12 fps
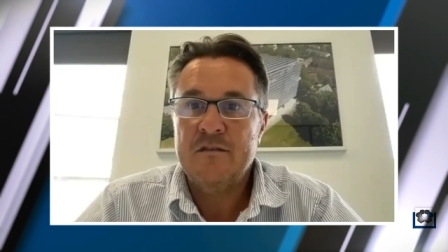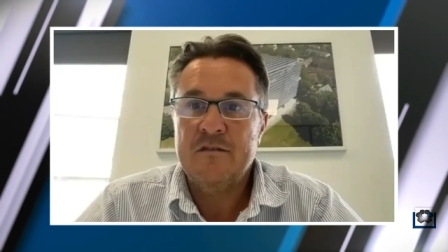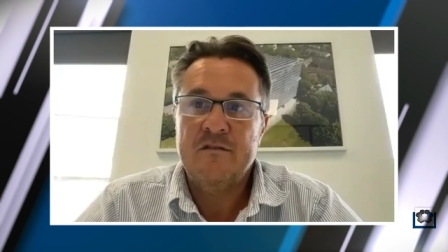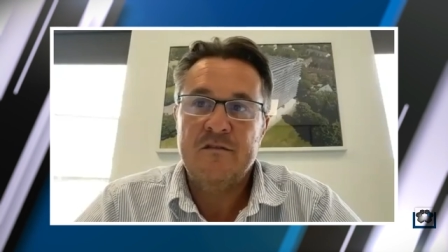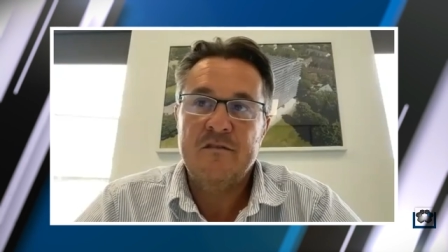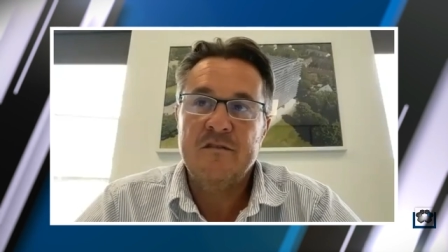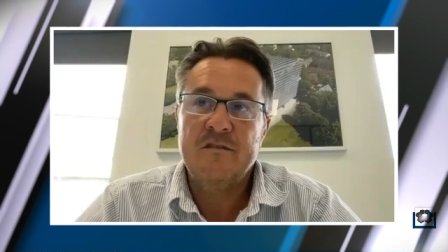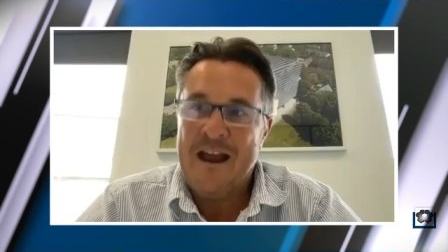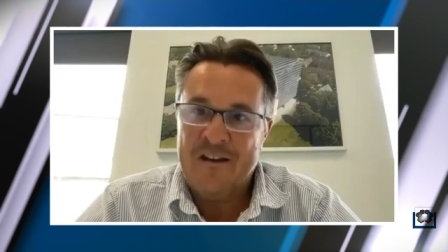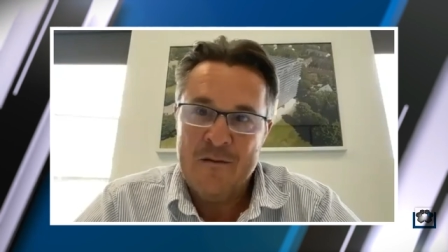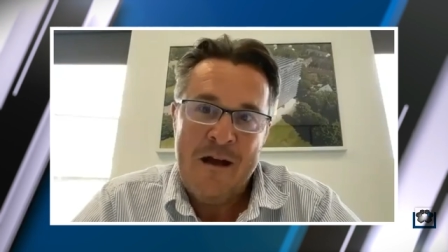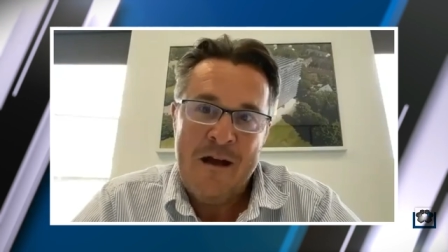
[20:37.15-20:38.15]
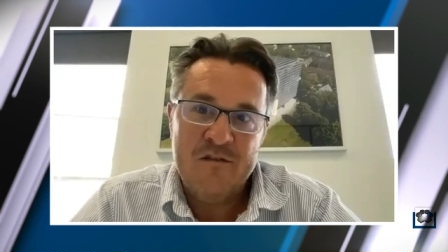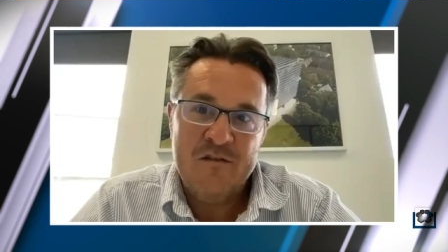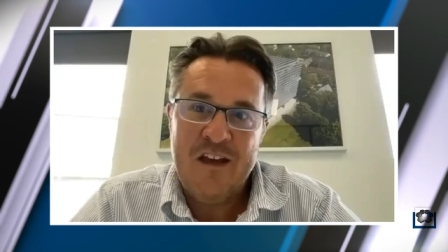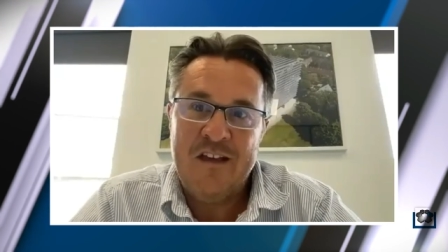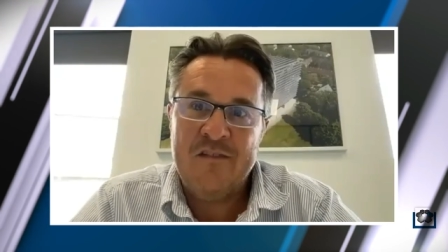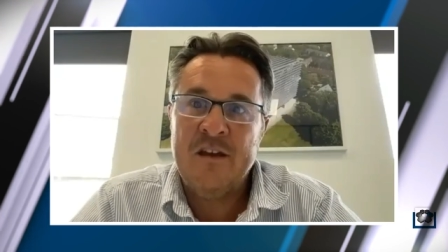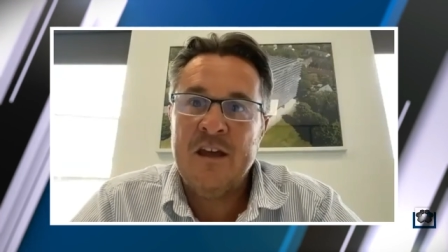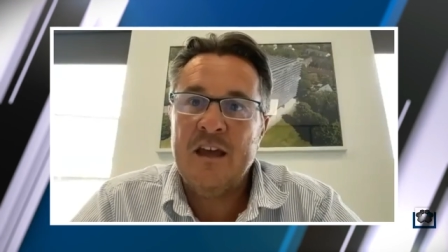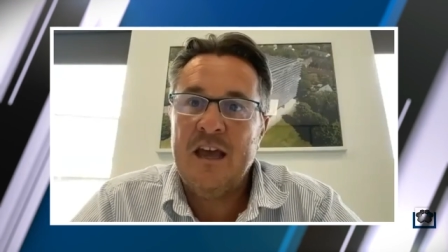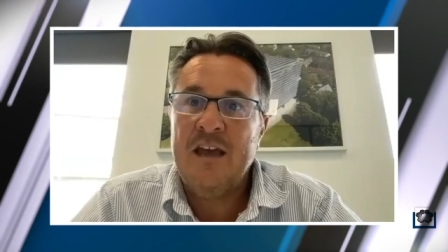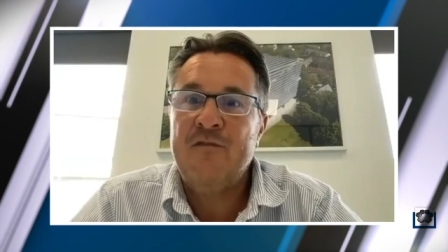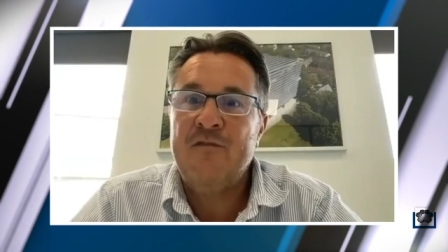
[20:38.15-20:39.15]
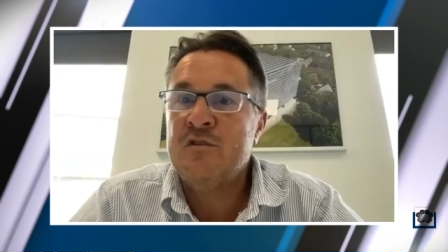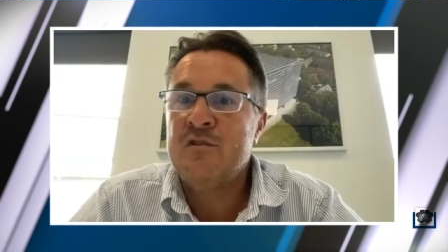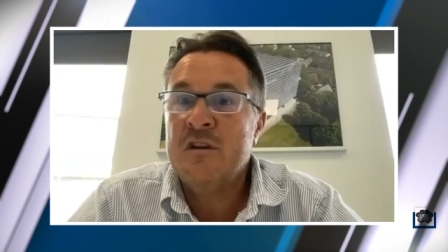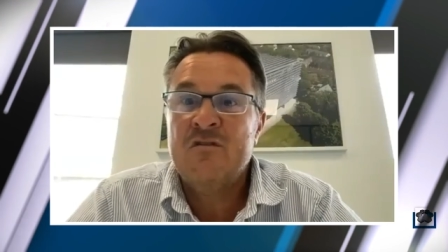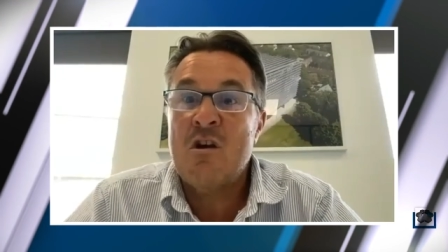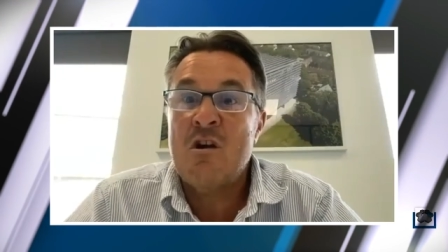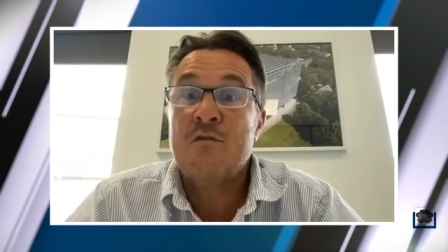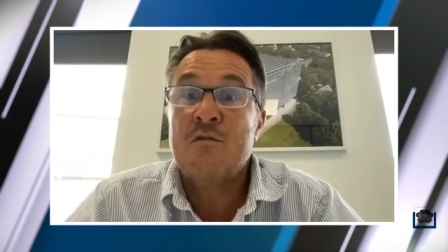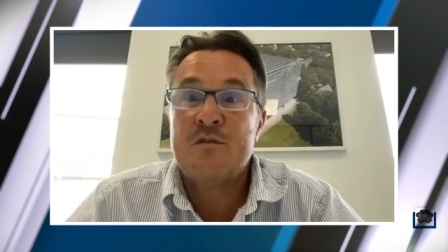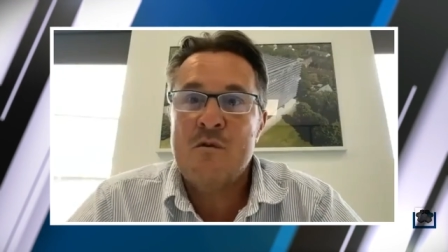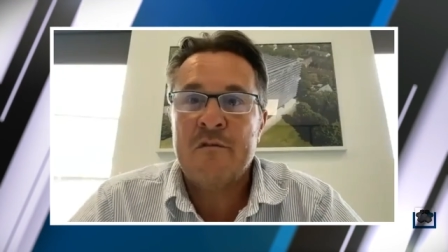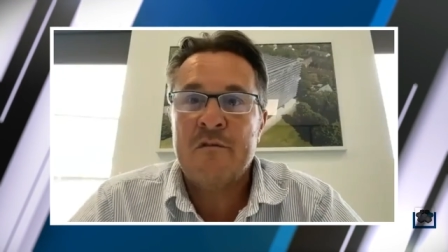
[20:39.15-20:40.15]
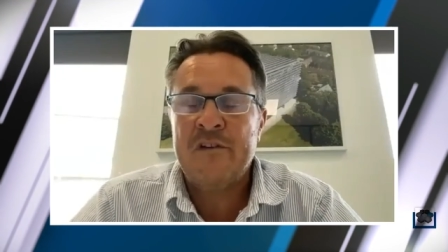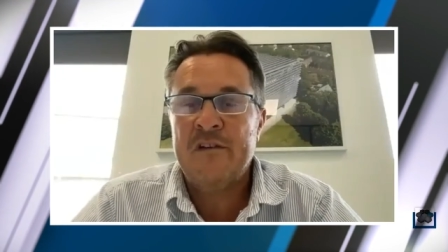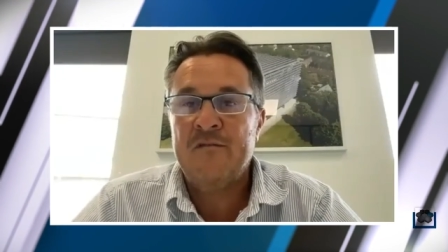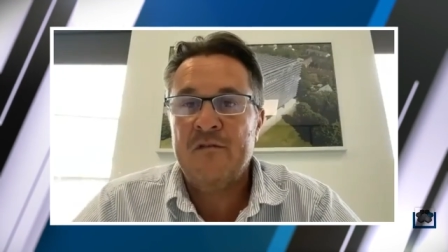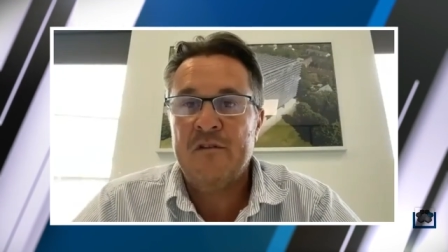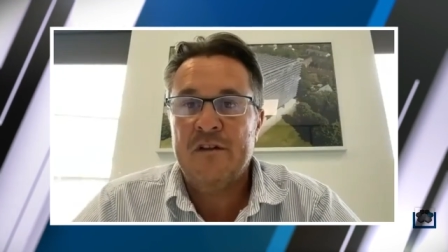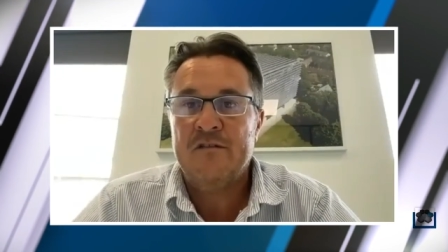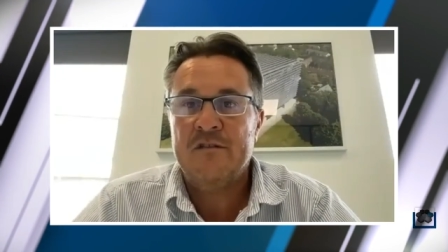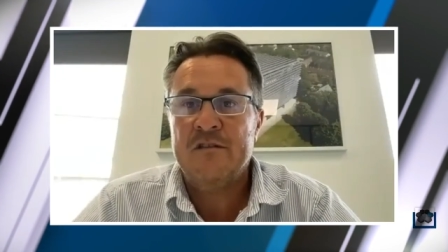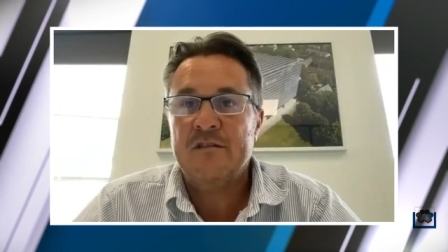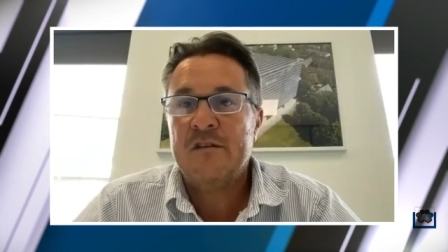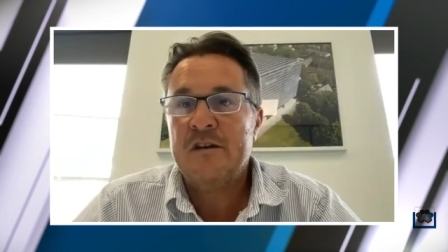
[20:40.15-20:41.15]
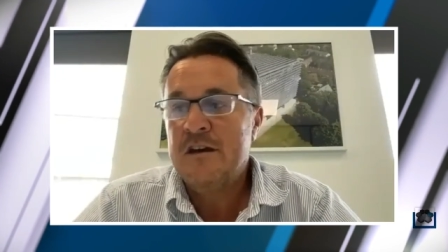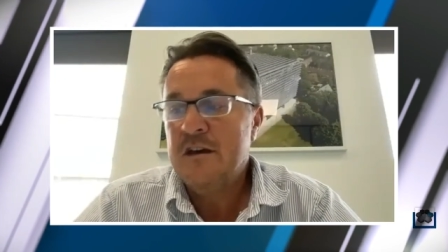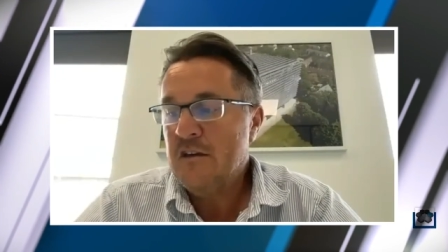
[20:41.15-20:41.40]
th- that amount of testing if you're doing drone thermography for instance